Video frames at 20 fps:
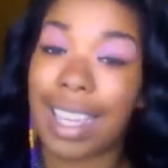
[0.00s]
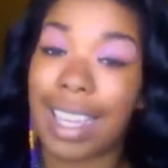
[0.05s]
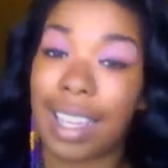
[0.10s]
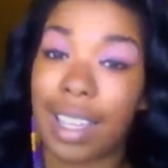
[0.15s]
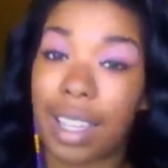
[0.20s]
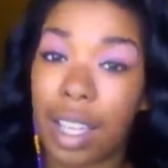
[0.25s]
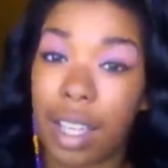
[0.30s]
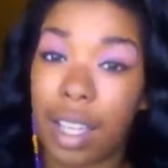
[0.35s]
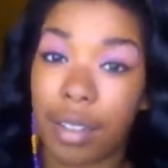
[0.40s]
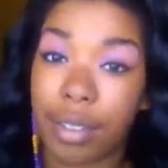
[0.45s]

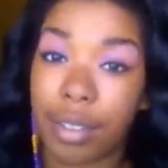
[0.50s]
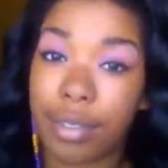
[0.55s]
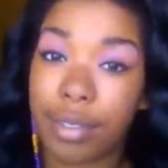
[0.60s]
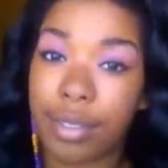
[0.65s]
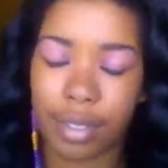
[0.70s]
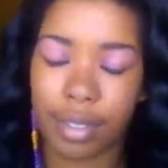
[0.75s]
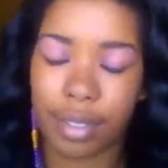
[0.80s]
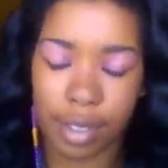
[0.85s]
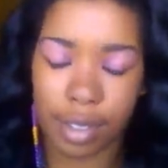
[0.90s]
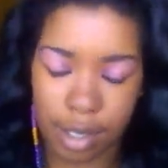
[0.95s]
a cuff.
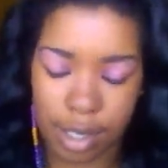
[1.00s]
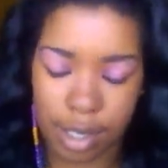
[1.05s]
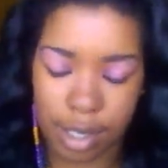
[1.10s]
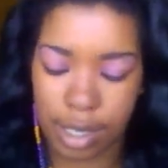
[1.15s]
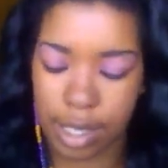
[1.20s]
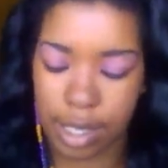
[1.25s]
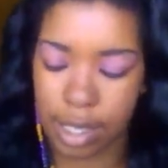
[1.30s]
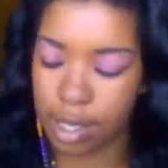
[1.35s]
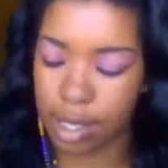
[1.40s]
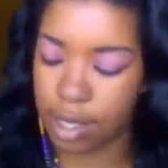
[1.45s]

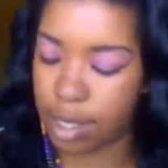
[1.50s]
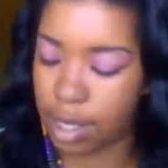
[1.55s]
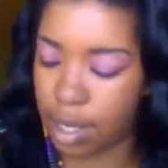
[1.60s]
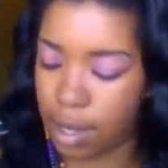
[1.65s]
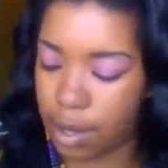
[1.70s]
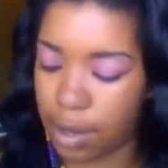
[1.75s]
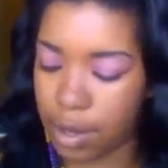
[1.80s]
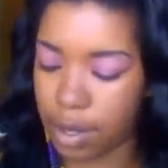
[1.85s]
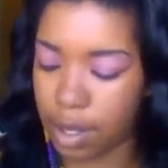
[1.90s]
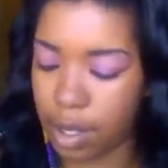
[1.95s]
And
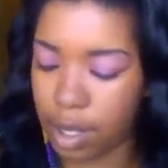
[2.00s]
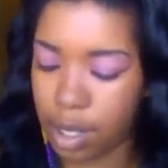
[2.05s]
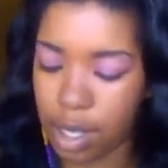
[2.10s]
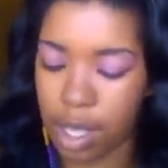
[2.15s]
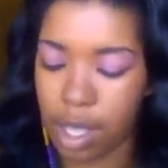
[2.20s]
so